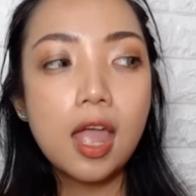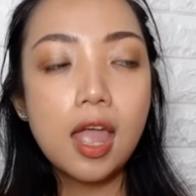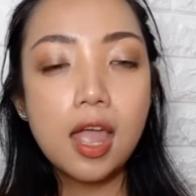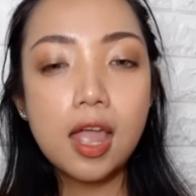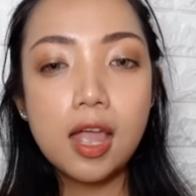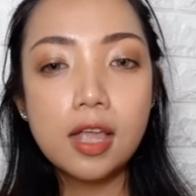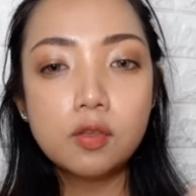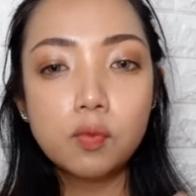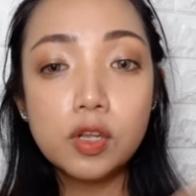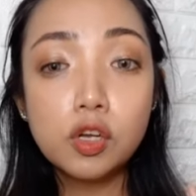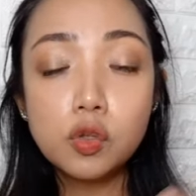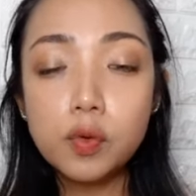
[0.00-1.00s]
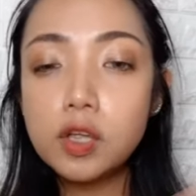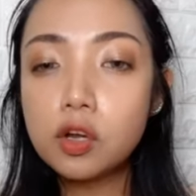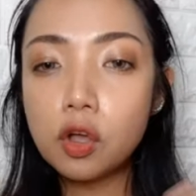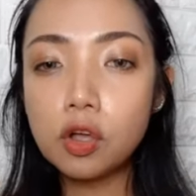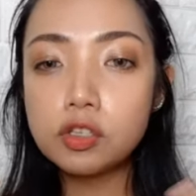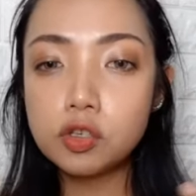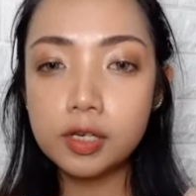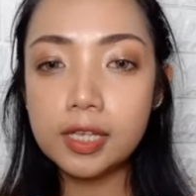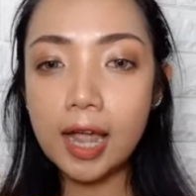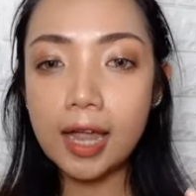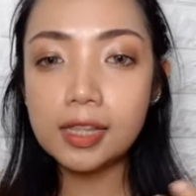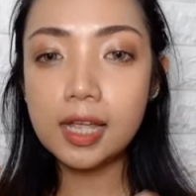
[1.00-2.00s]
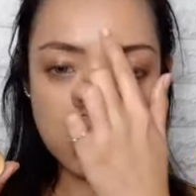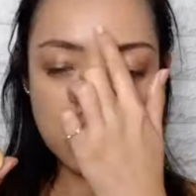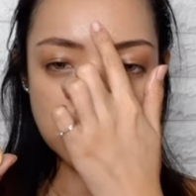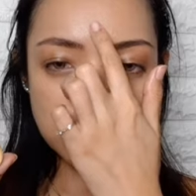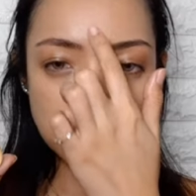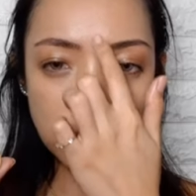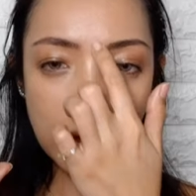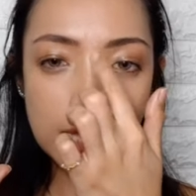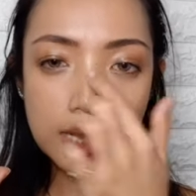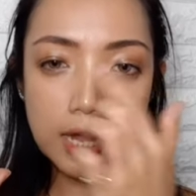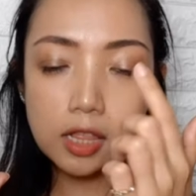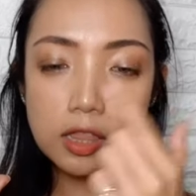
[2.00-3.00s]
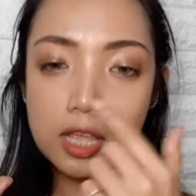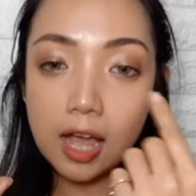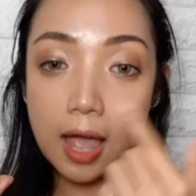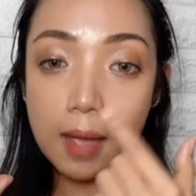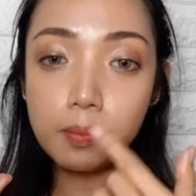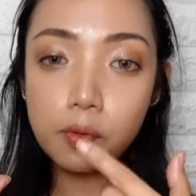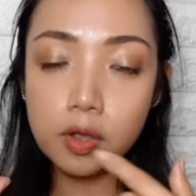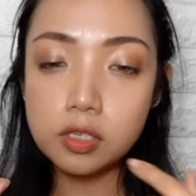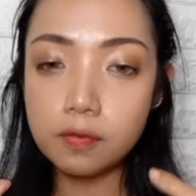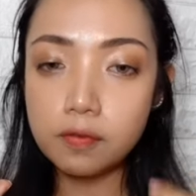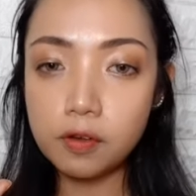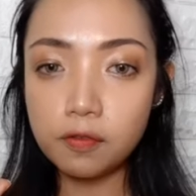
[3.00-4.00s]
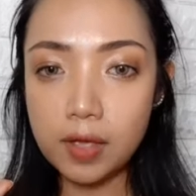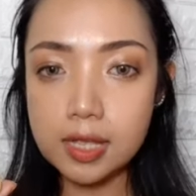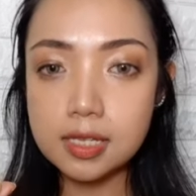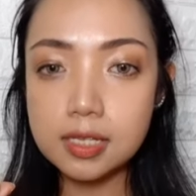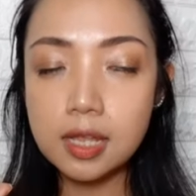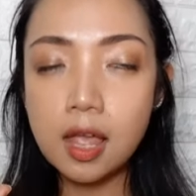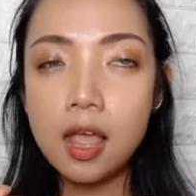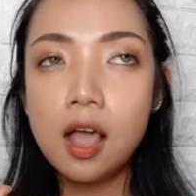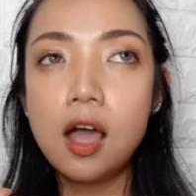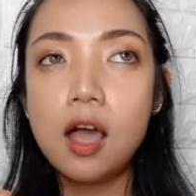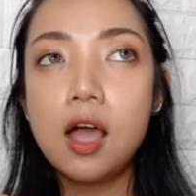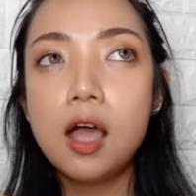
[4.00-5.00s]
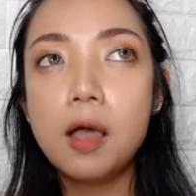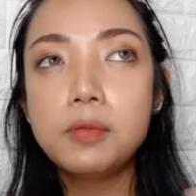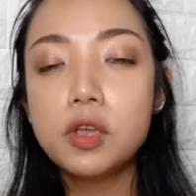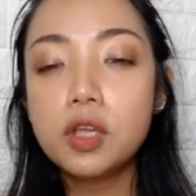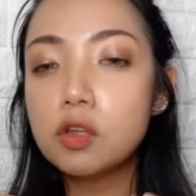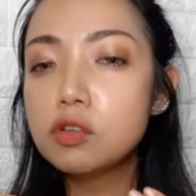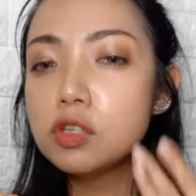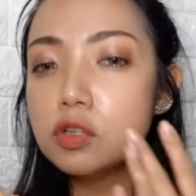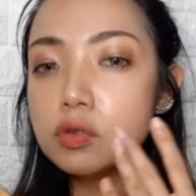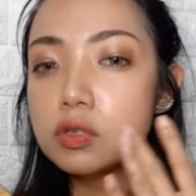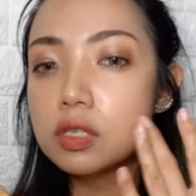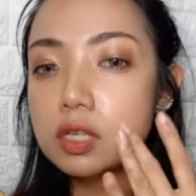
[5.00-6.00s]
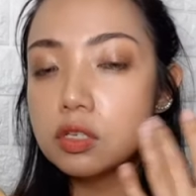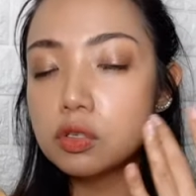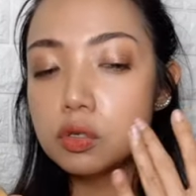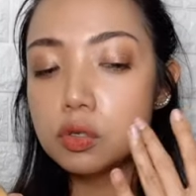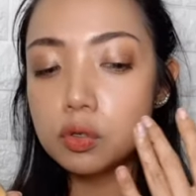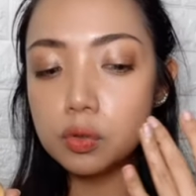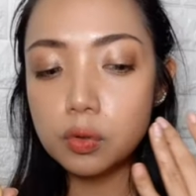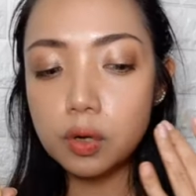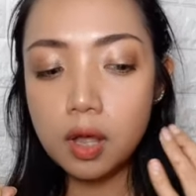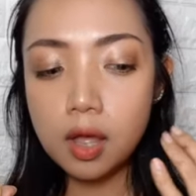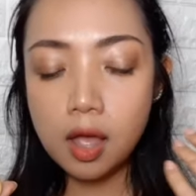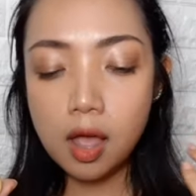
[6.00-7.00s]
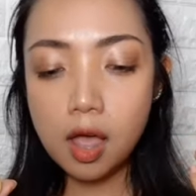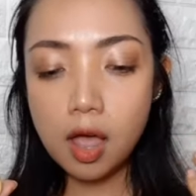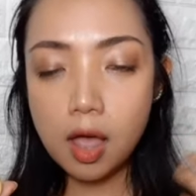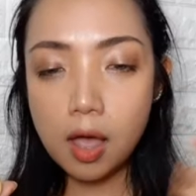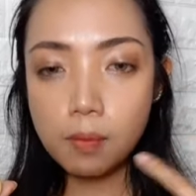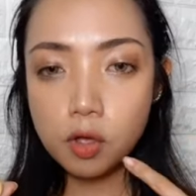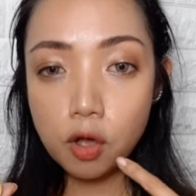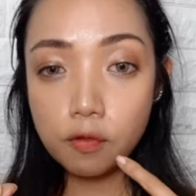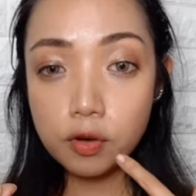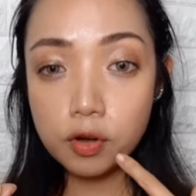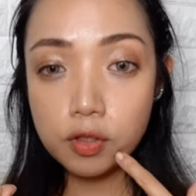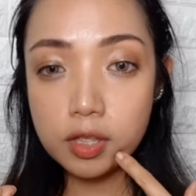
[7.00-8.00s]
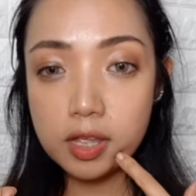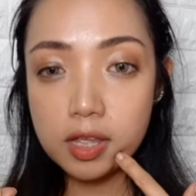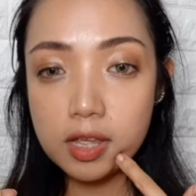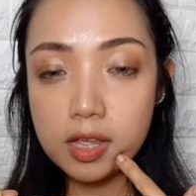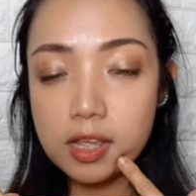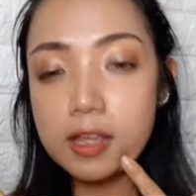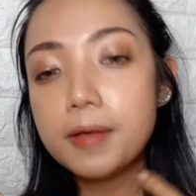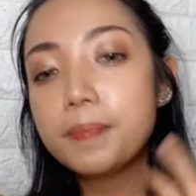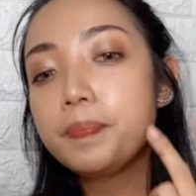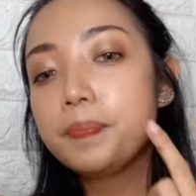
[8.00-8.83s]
and when you're doing your contour and highlight to highlight the high points of your face um, you can also use this to um, cover the